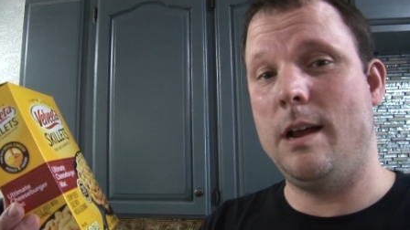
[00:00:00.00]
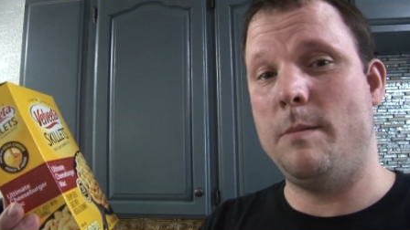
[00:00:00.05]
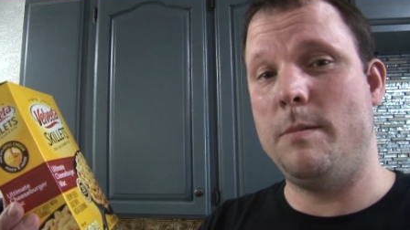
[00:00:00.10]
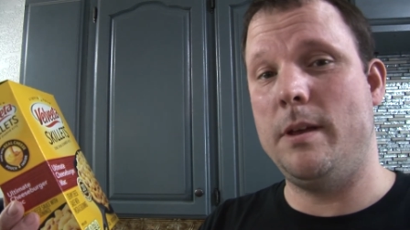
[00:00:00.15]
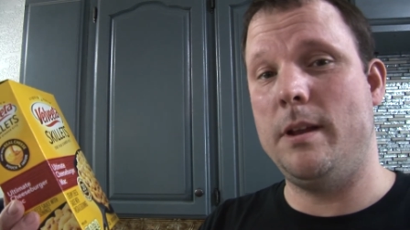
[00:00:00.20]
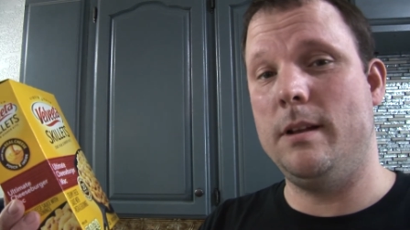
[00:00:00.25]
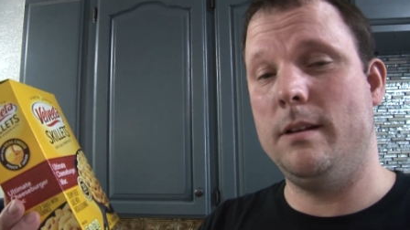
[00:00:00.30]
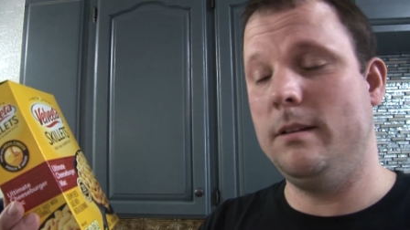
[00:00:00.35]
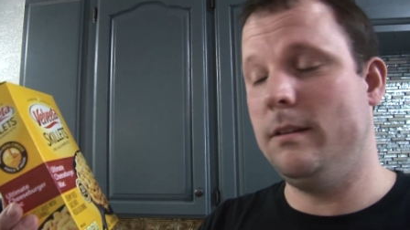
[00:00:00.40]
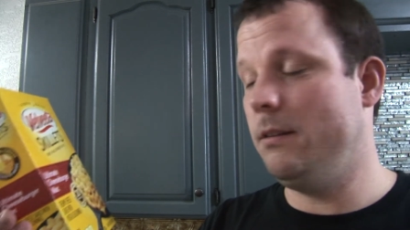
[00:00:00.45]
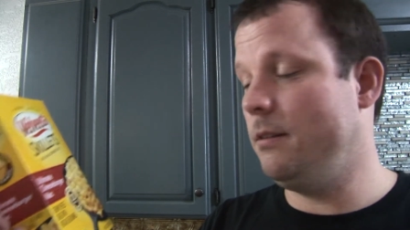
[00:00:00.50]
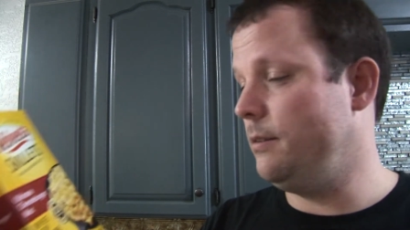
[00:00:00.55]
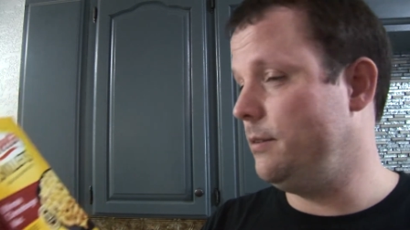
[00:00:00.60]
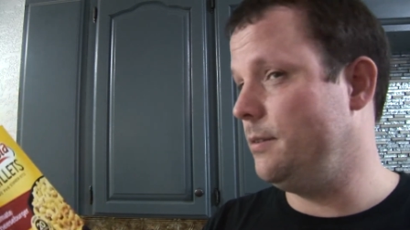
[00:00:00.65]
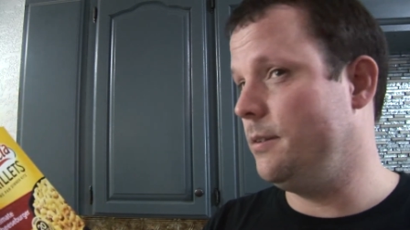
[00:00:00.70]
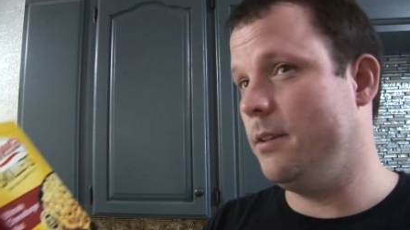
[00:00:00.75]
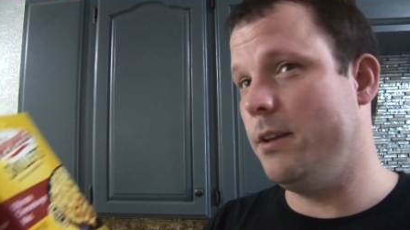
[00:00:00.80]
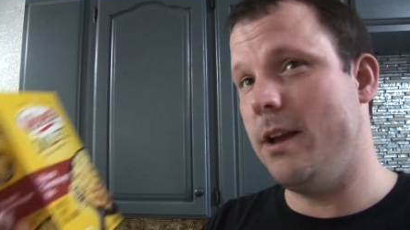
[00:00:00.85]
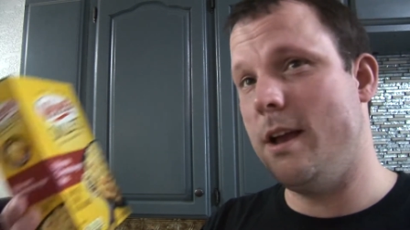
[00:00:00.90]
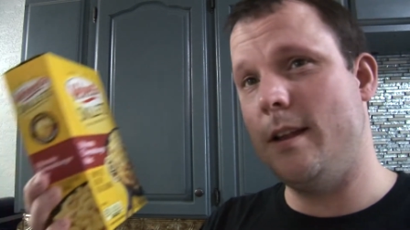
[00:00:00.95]
I mean,
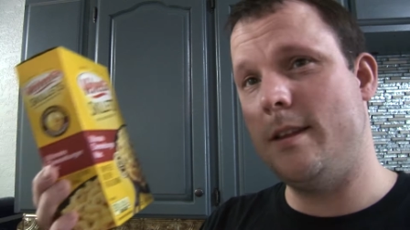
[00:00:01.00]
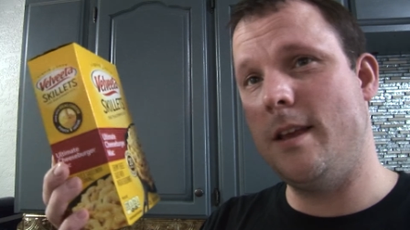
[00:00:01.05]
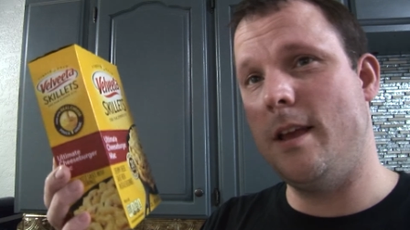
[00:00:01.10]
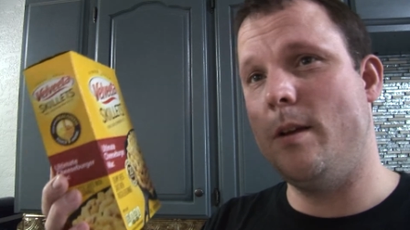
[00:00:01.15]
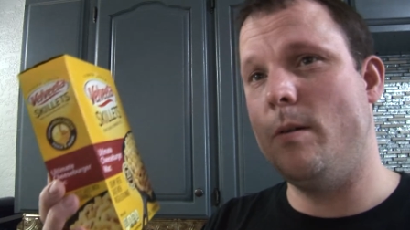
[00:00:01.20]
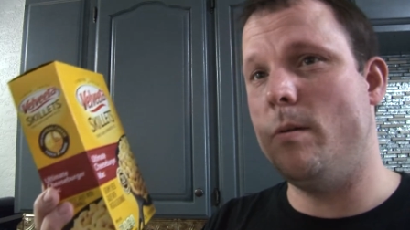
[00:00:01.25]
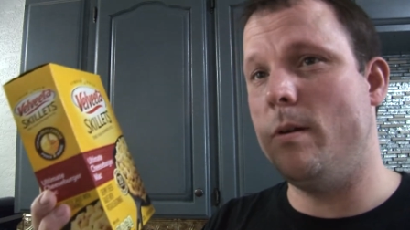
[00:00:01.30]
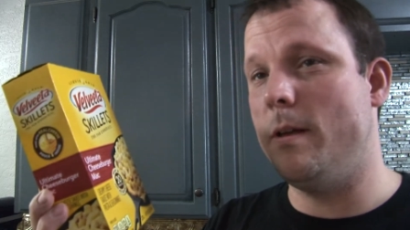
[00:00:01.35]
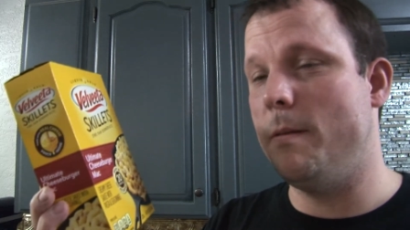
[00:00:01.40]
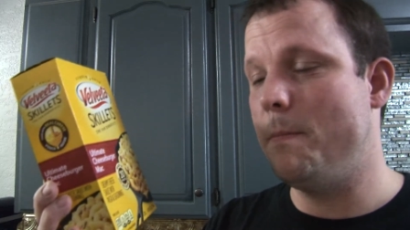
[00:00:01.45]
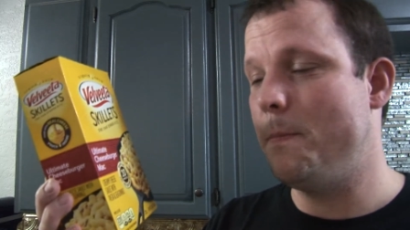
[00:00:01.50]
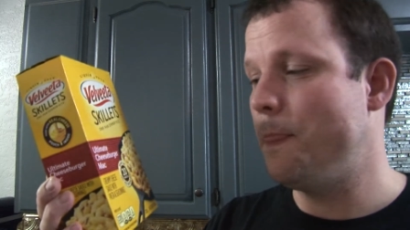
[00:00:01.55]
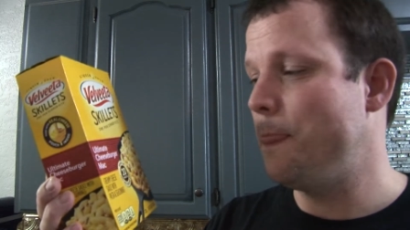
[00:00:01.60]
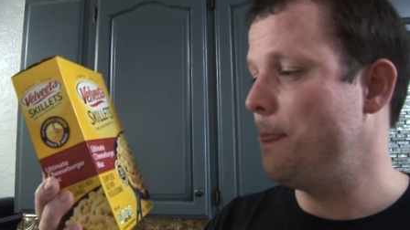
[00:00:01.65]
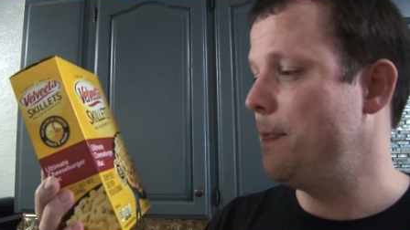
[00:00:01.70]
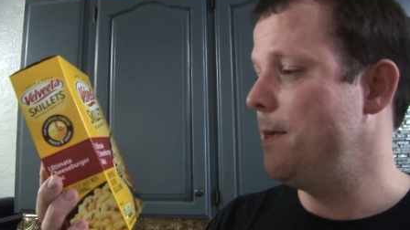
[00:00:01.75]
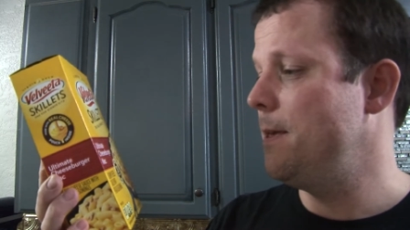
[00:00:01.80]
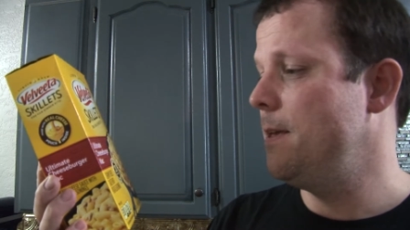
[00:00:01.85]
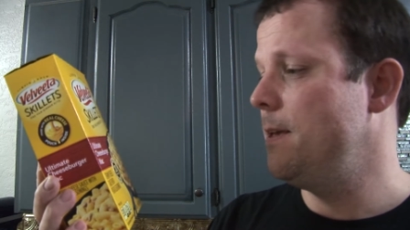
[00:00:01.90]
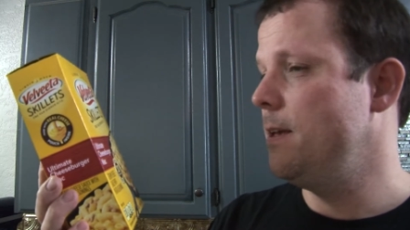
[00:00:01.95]
I tell you what,
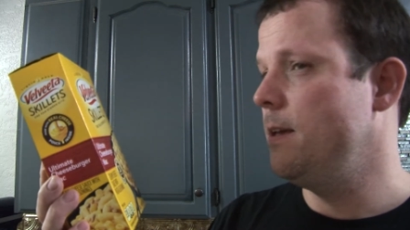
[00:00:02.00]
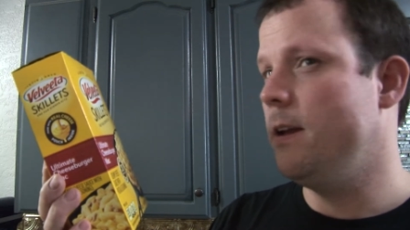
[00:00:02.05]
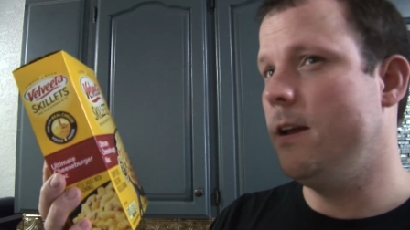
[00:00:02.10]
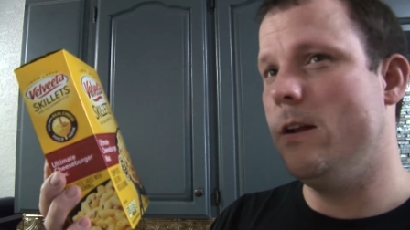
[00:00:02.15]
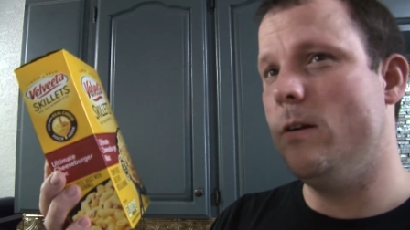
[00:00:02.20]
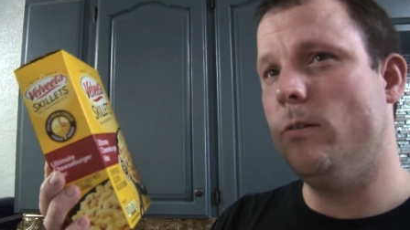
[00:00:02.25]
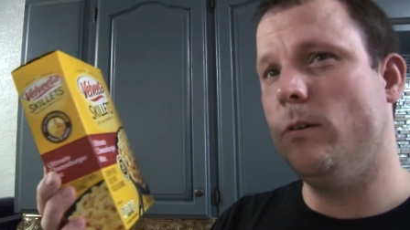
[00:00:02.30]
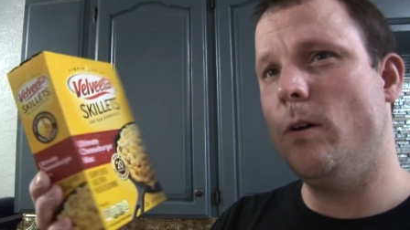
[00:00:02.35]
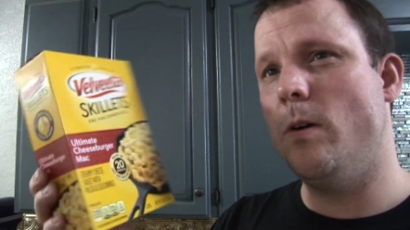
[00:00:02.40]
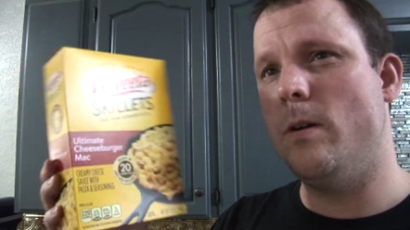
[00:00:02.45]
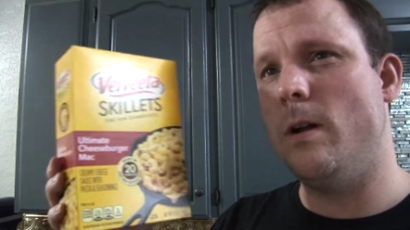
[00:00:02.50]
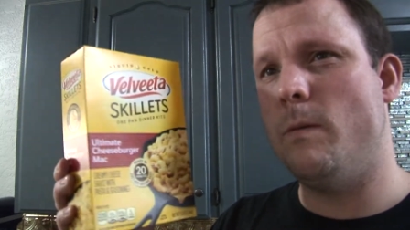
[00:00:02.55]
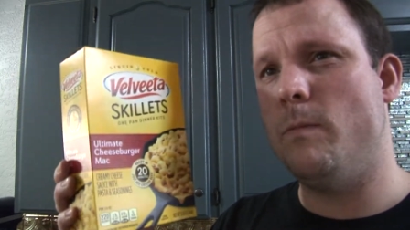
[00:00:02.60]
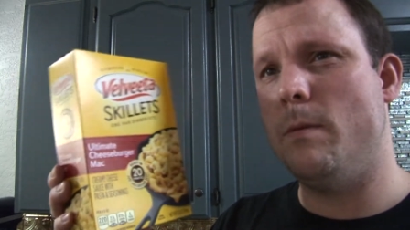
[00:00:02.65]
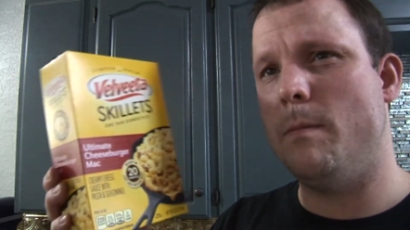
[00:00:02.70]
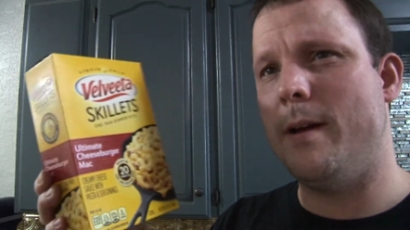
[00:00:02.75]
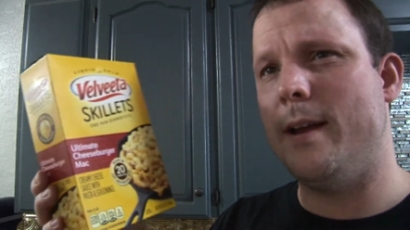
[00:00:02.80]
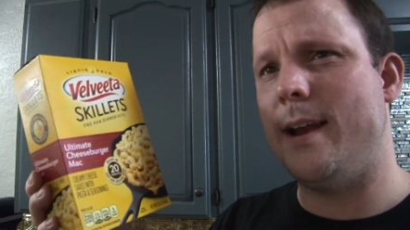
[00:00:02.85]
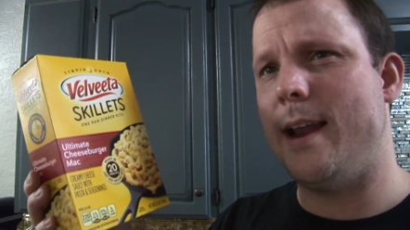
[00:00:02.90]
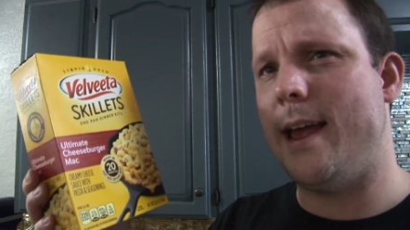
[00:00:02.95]
you know, growing up with
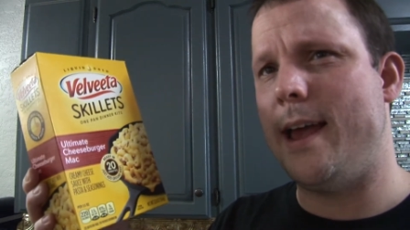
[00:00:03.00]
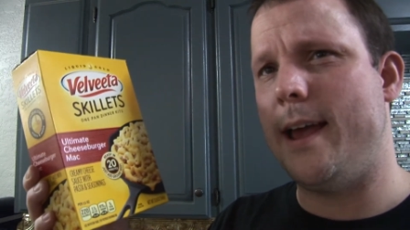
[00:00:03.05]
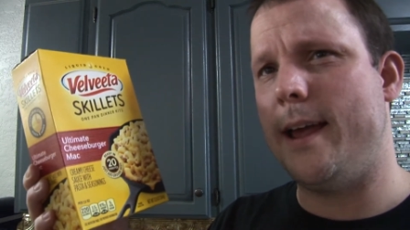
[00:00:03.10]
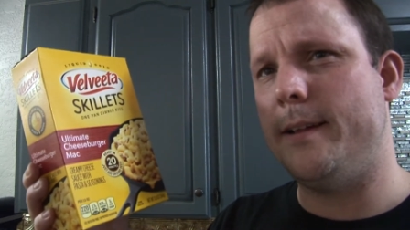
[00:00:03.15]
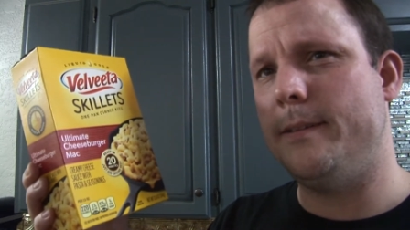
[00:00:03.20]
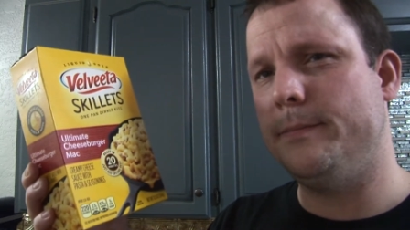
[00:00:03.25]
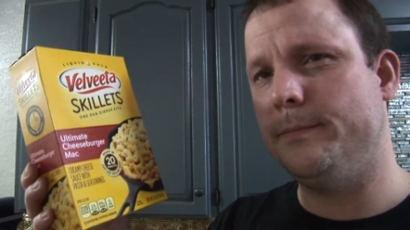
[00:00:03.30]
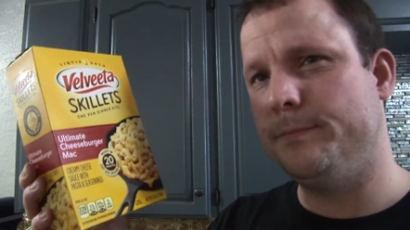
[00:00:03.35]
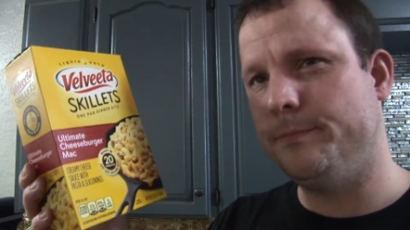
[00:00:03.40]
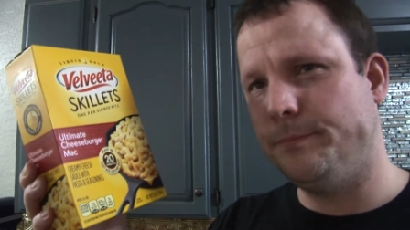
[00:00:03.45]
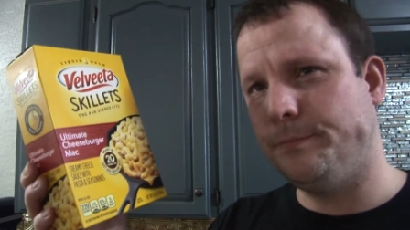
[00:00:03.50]
my dad,